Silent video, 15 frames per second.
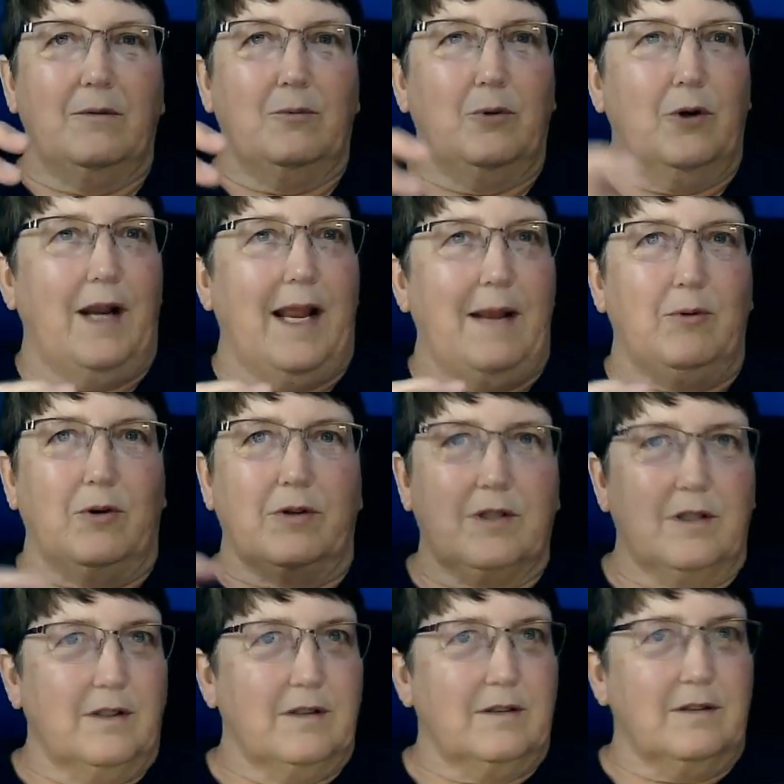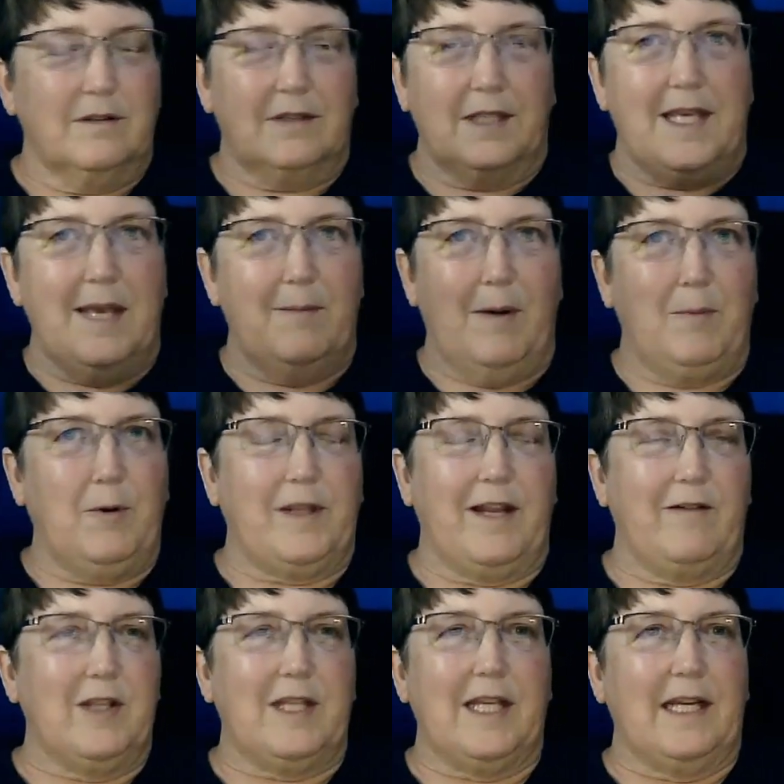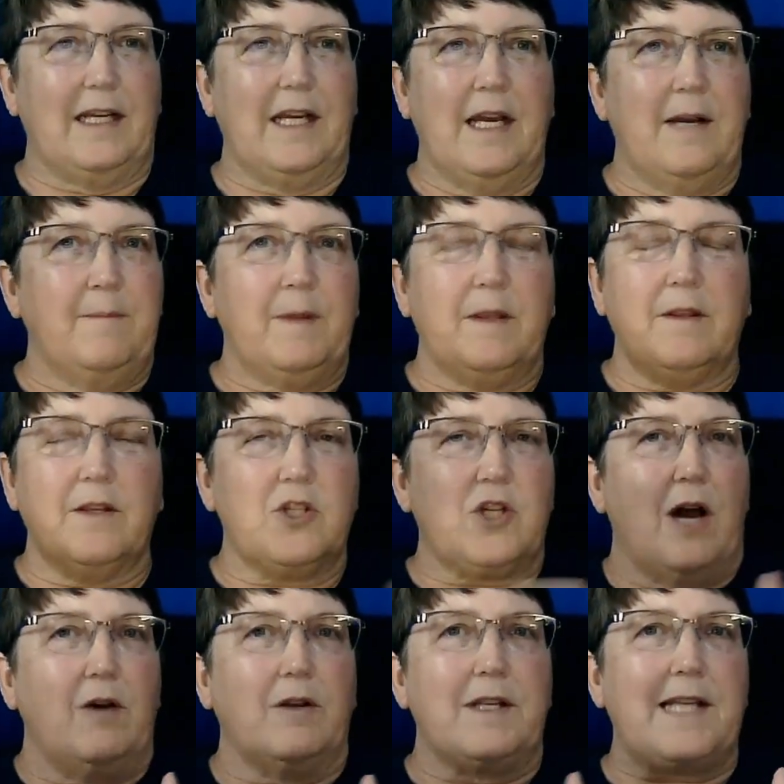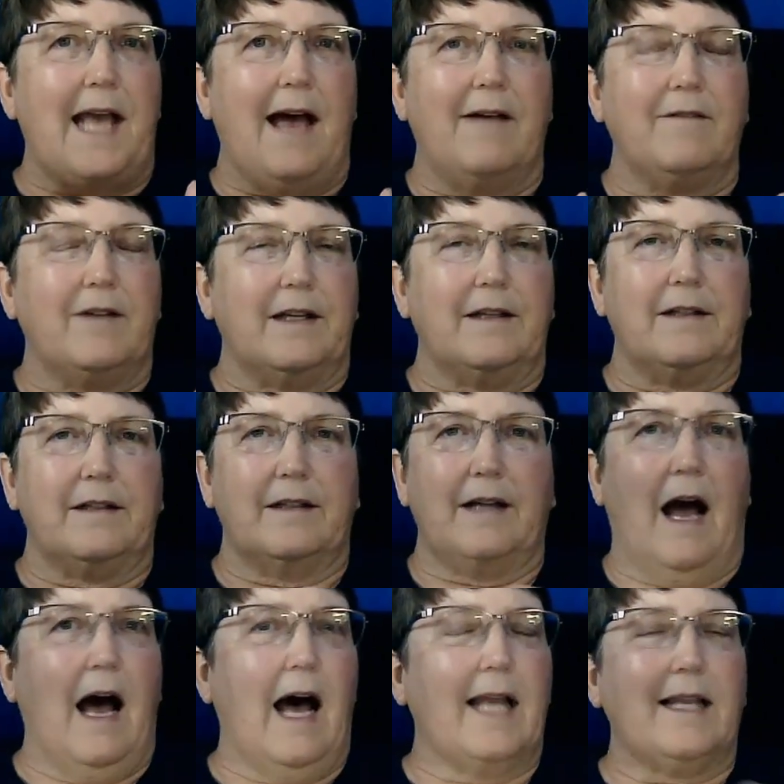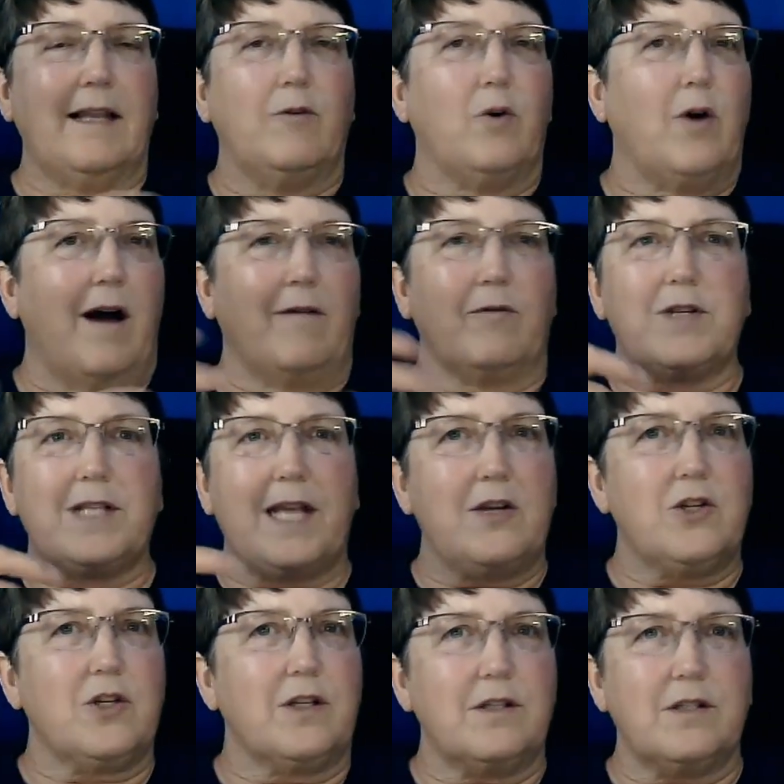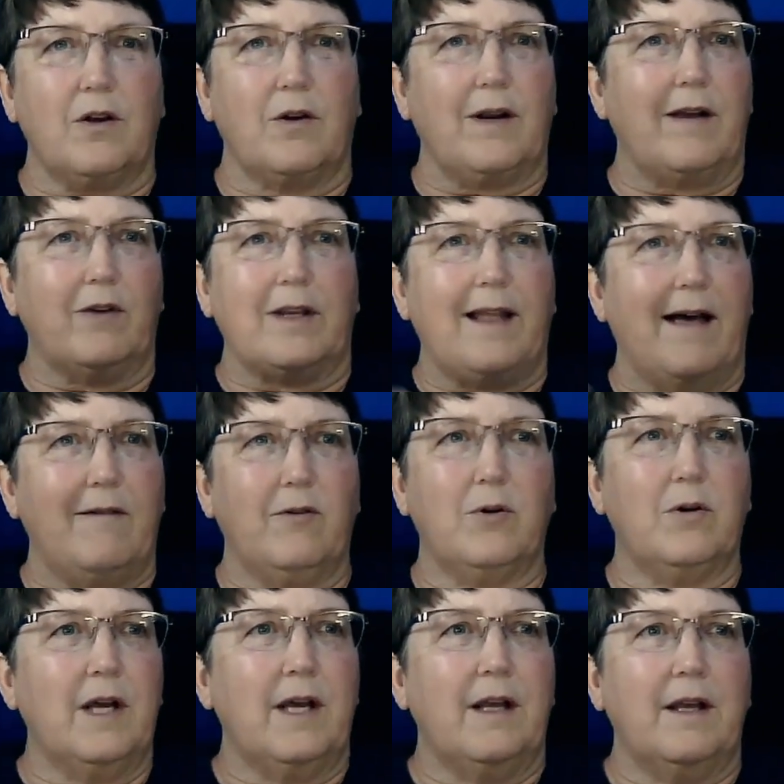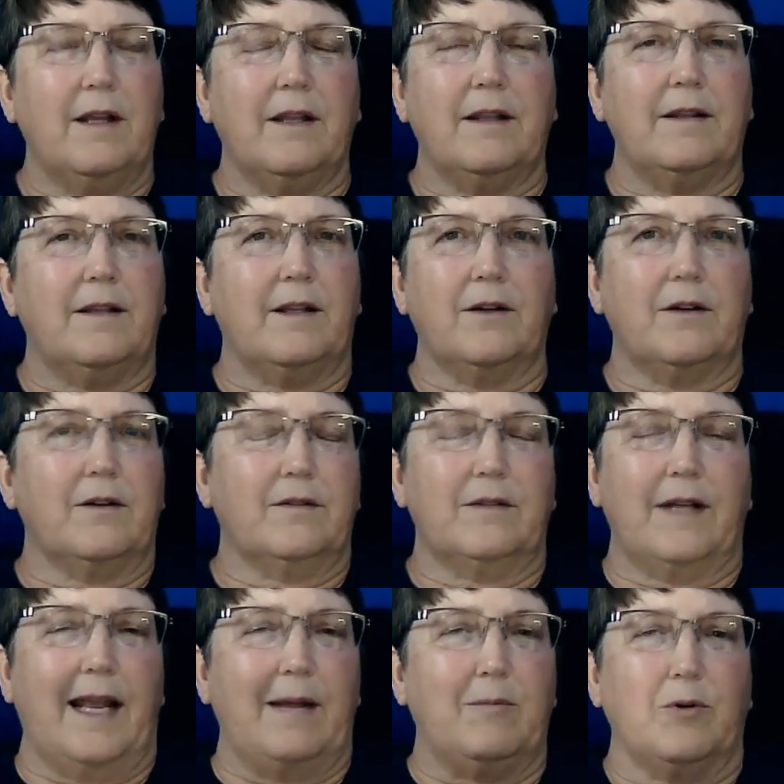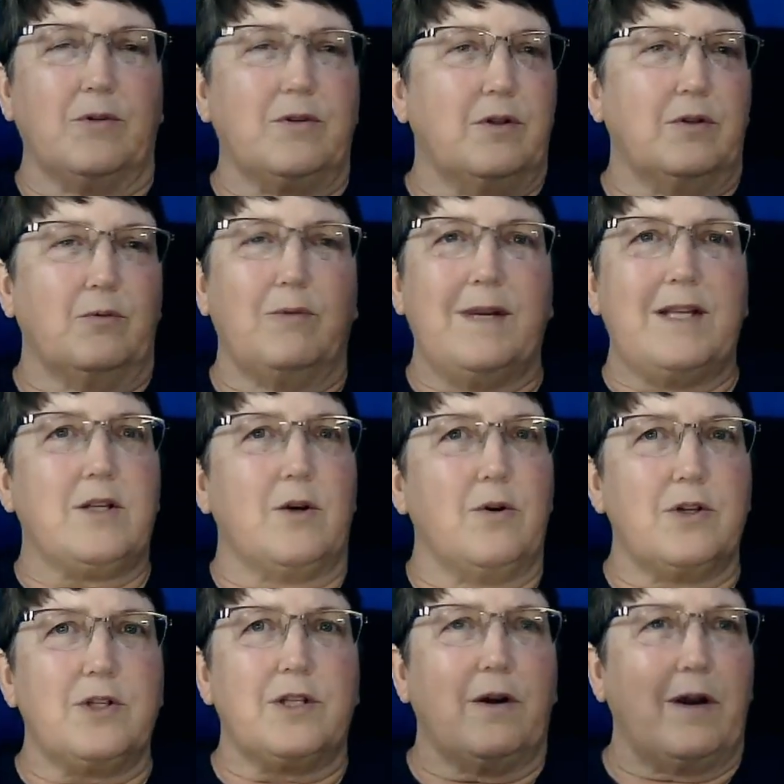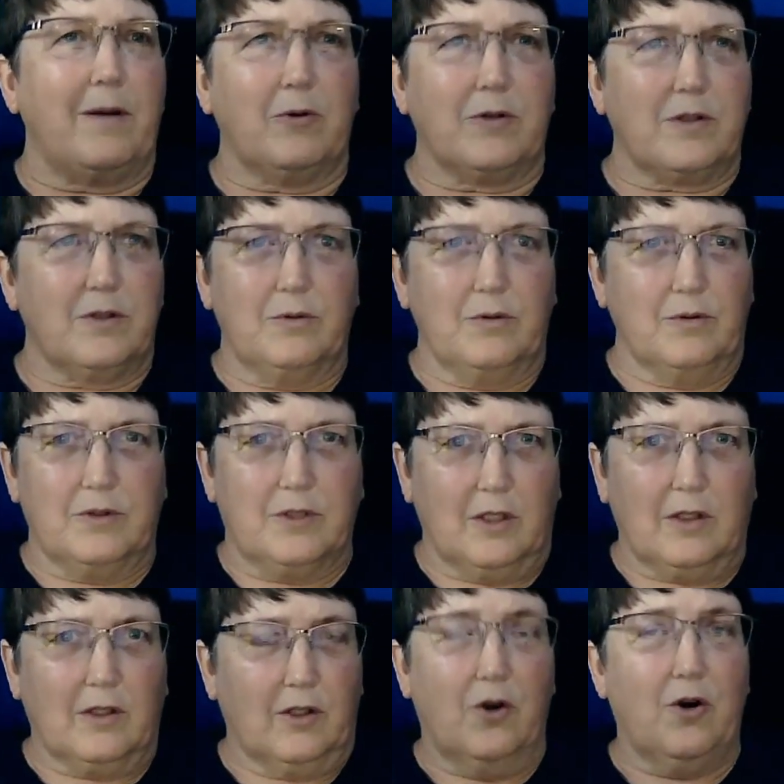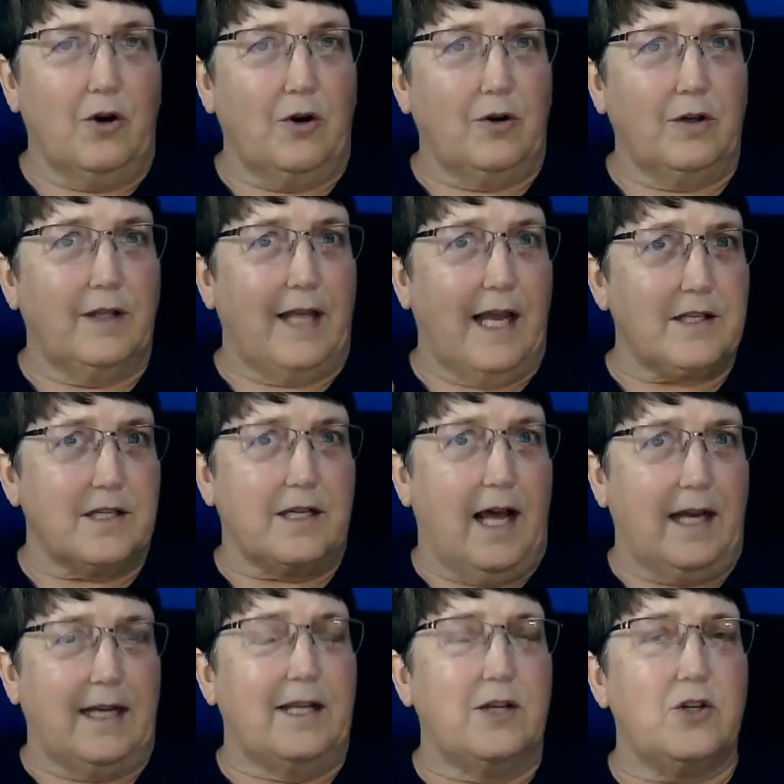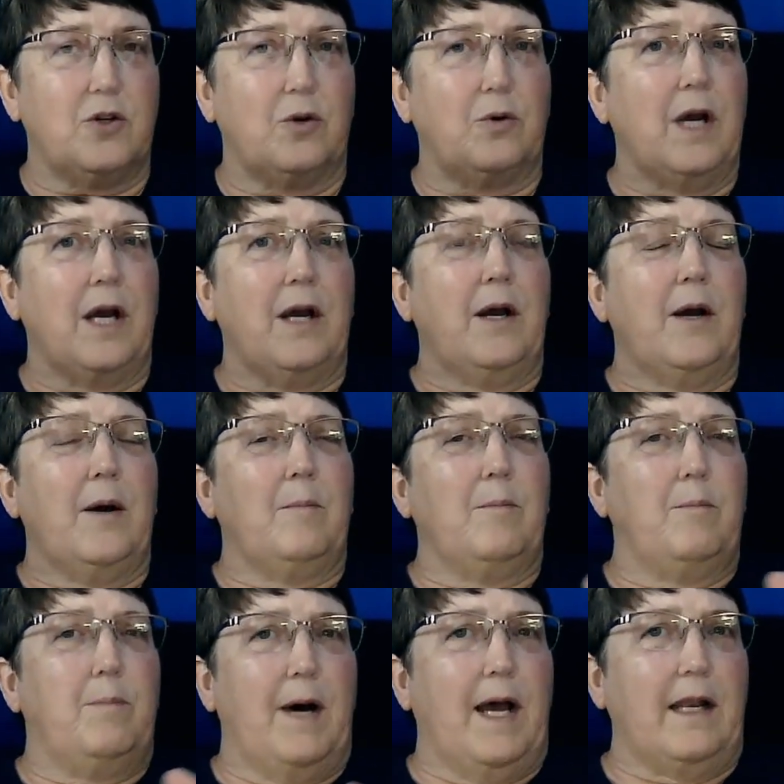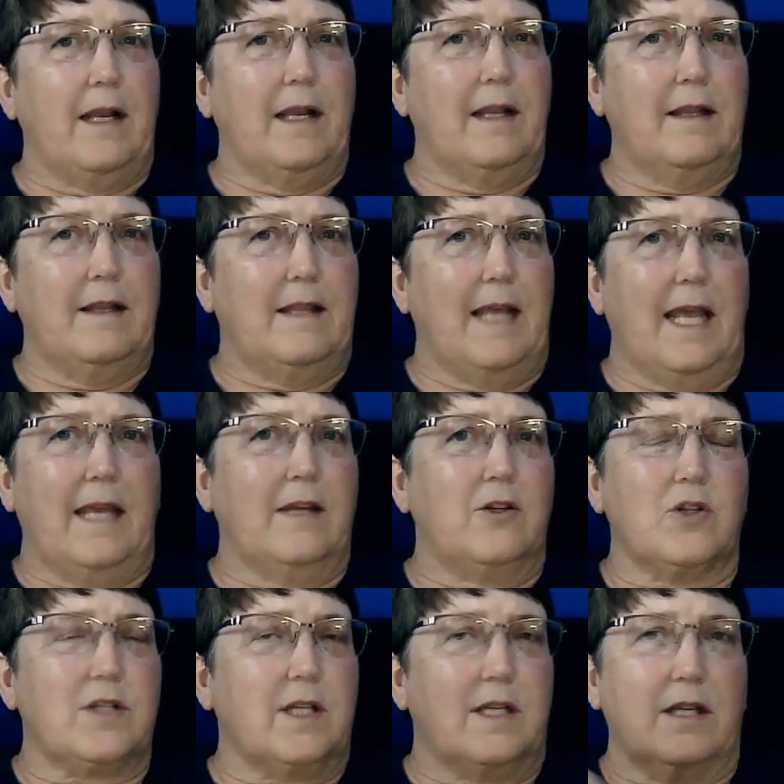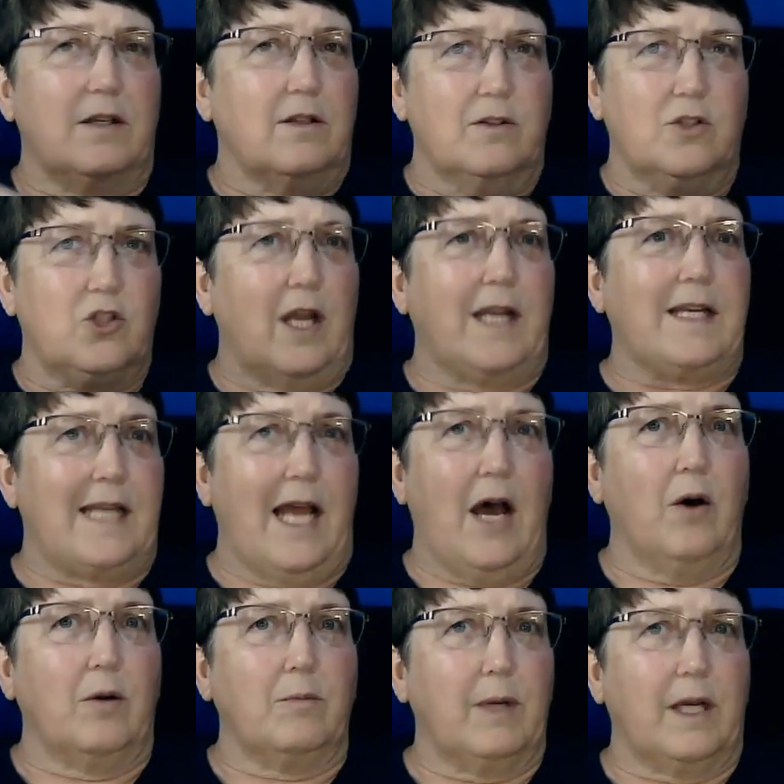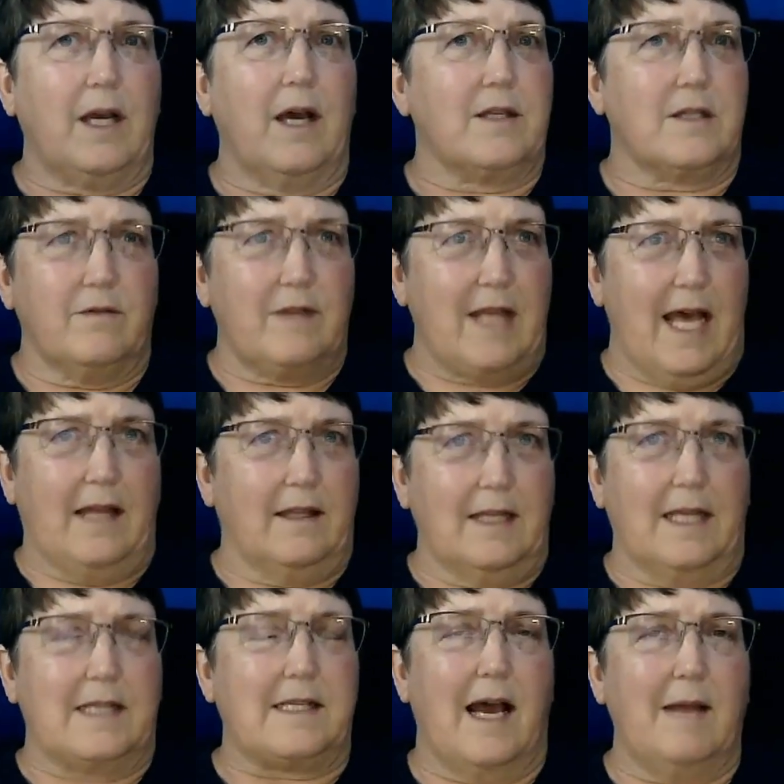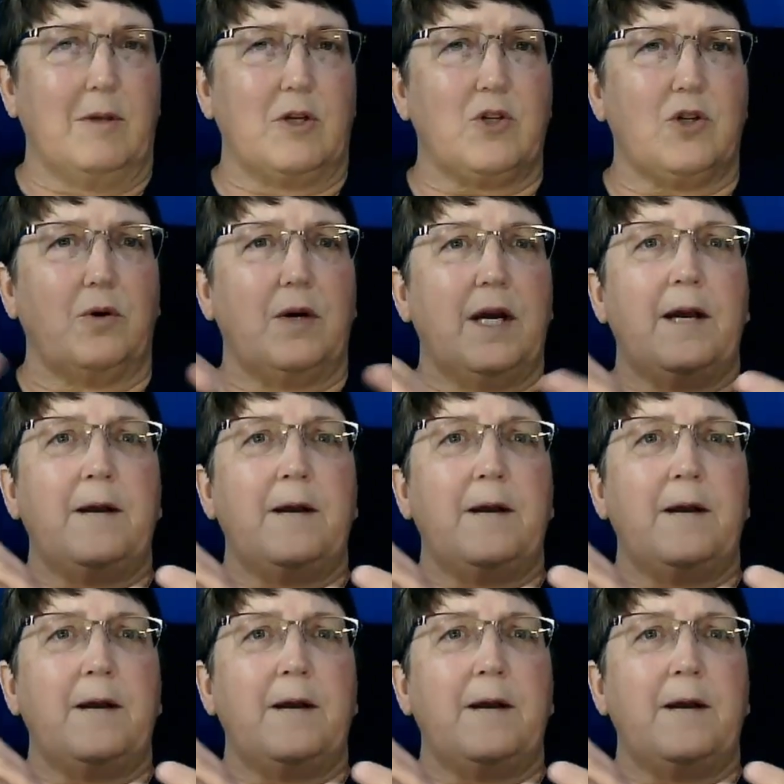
We're able to keep up with everything. This child is having high level conversations on every level. They're able to research, they're able to learn. That's not an issue, but they can just get shut down because of that time issue.